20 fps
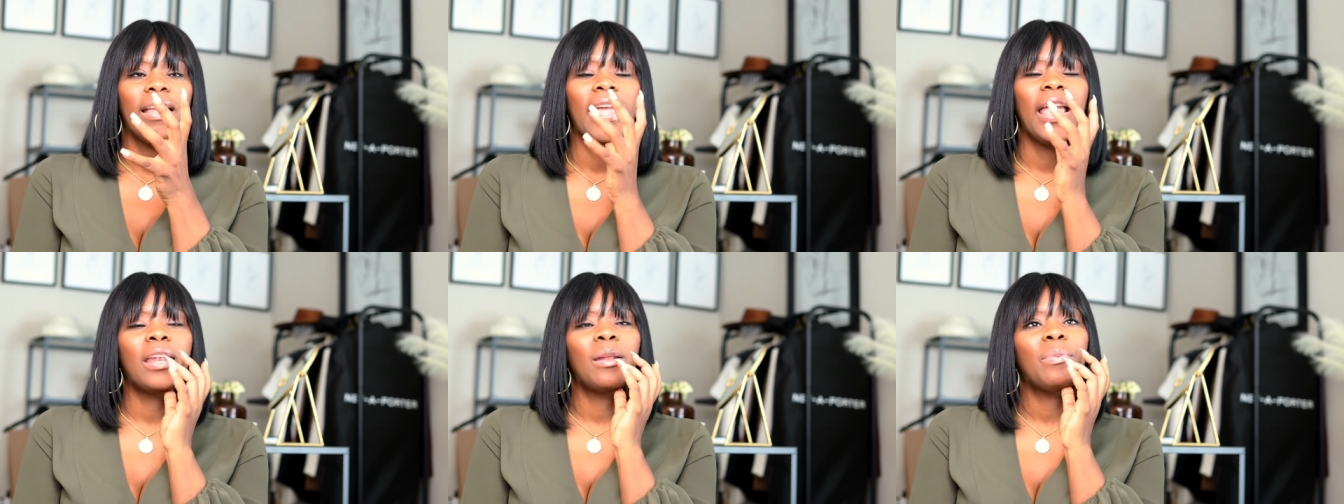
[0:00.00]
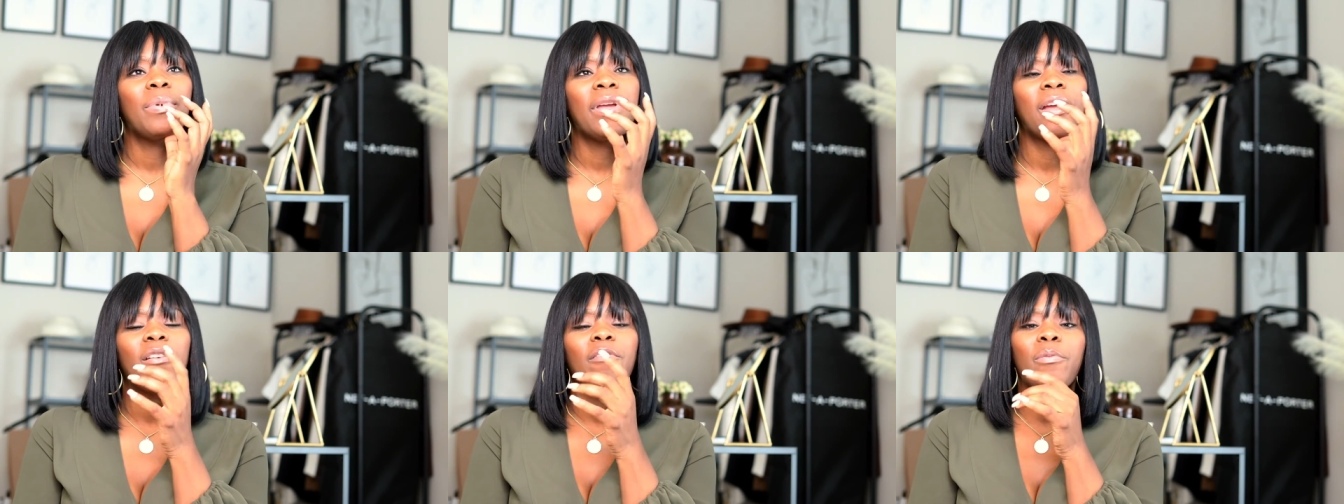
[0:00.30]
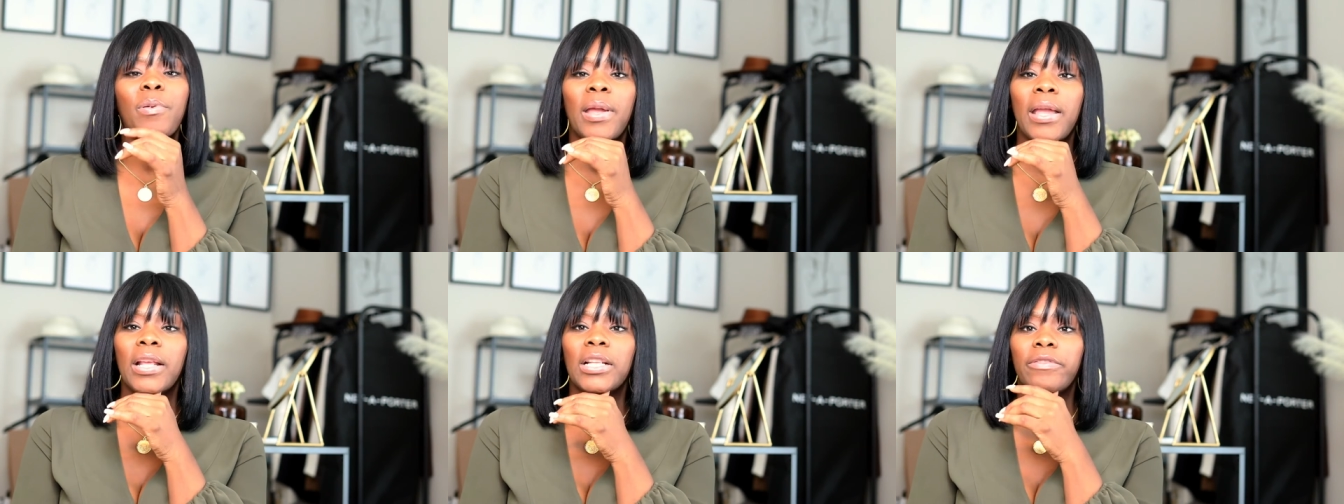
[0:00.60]
and a pair
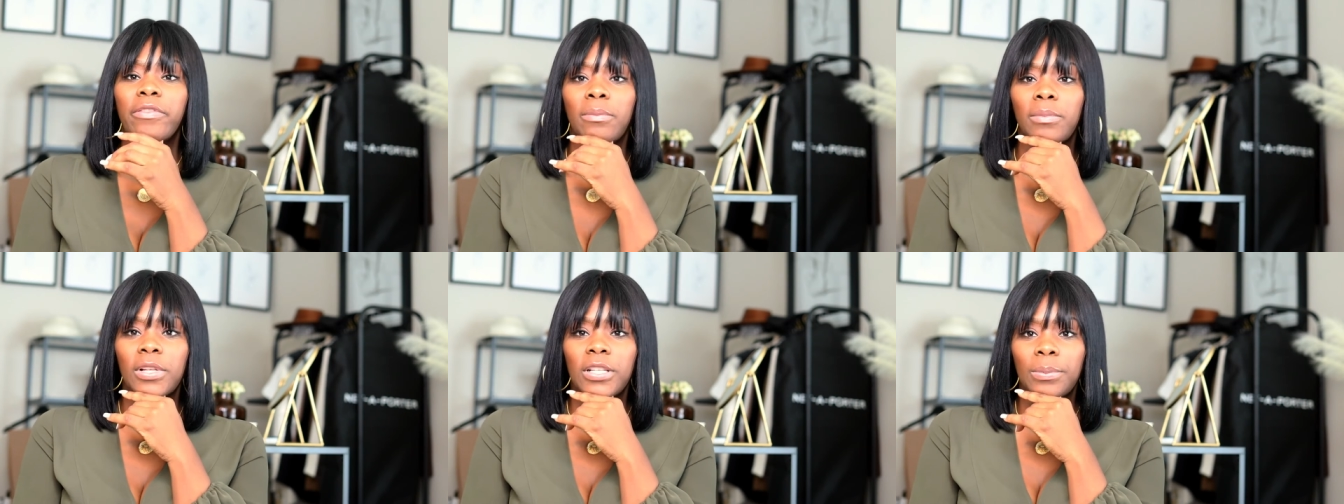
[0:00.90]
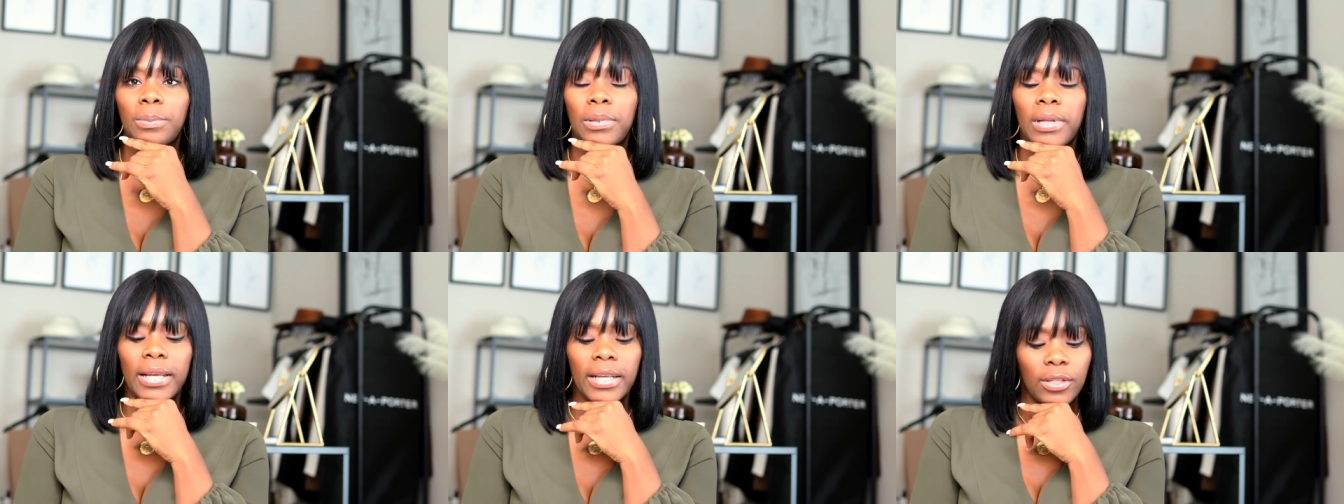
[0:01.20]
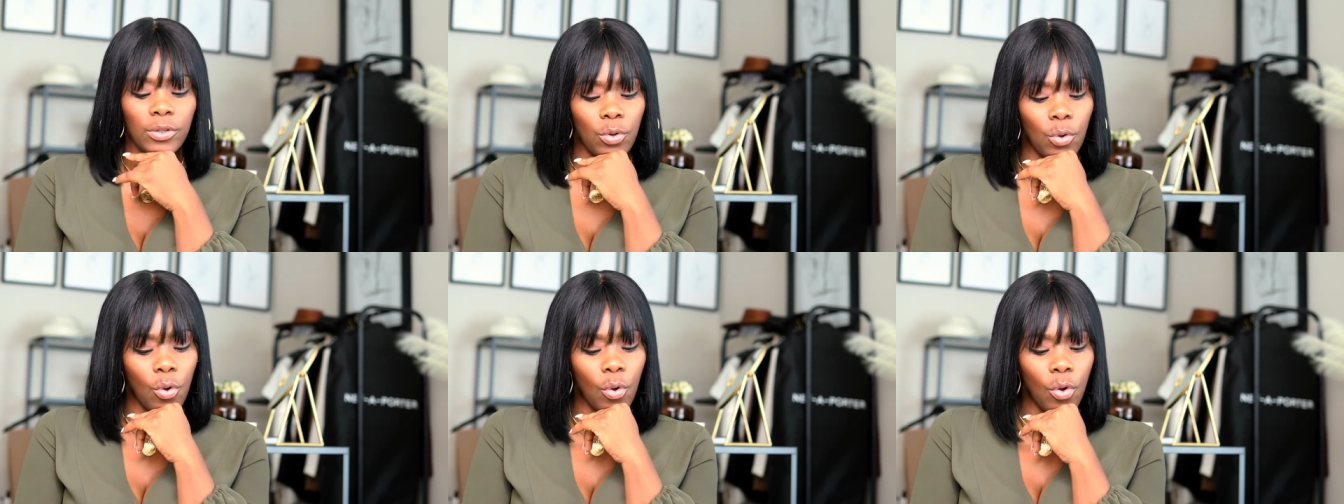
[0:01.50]
of pants from this
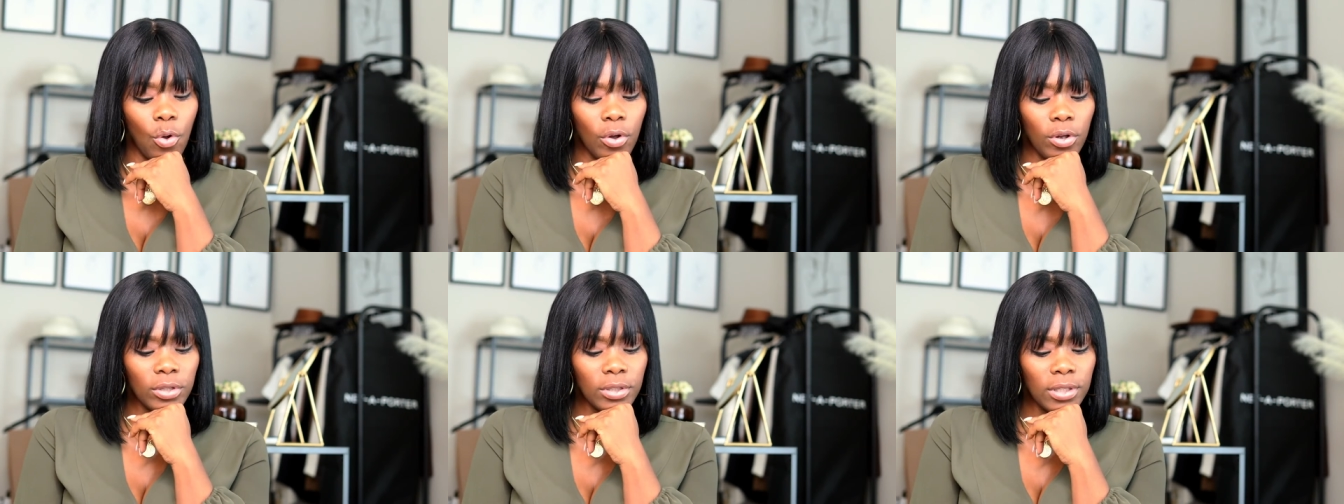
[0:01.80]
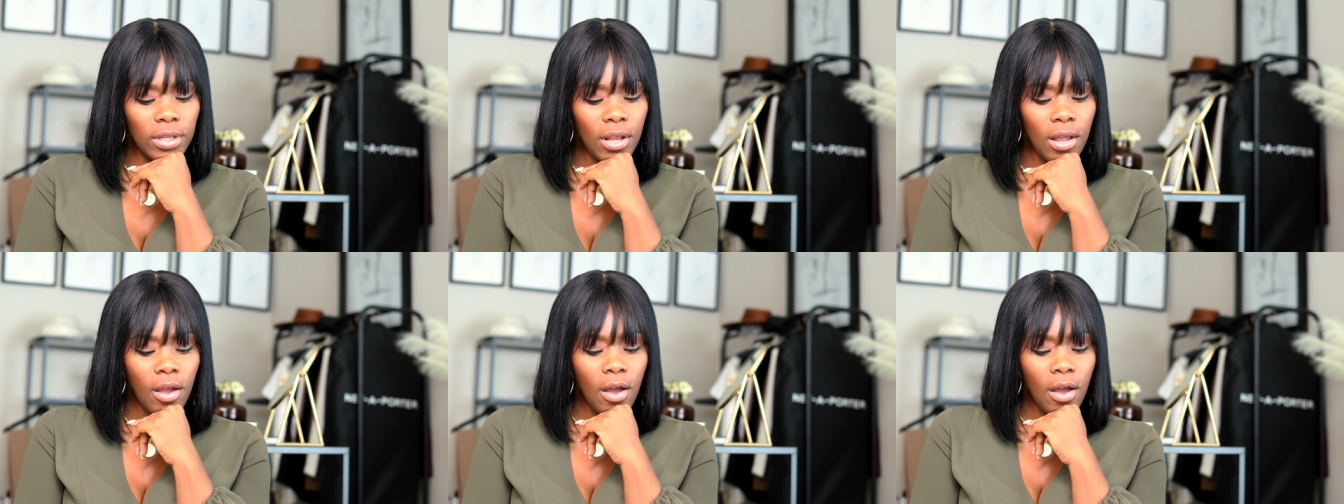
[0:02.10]
place called